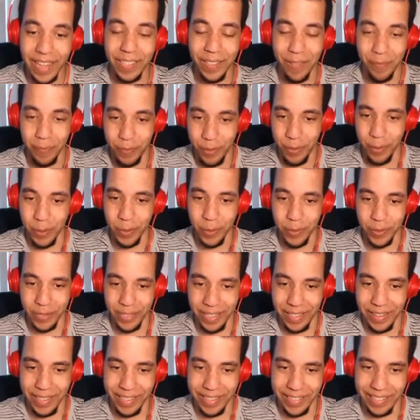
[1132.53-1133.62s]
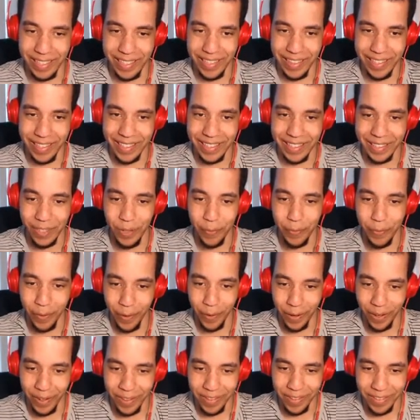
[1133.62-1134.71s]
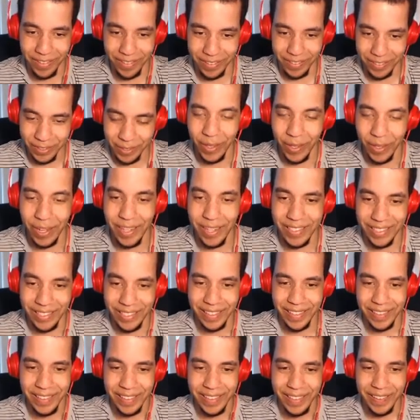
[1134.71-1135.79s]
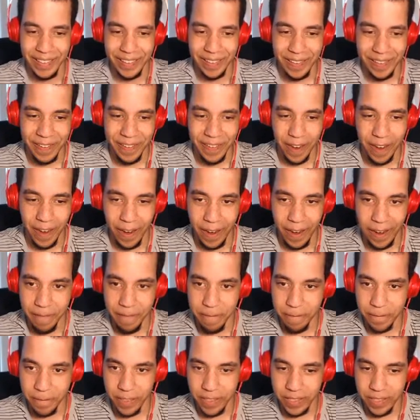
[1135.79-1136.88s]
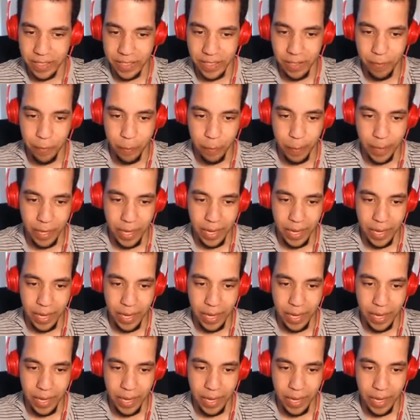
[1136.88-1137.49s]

and confused in, in this so far. Crazy. Alright, let's Leaf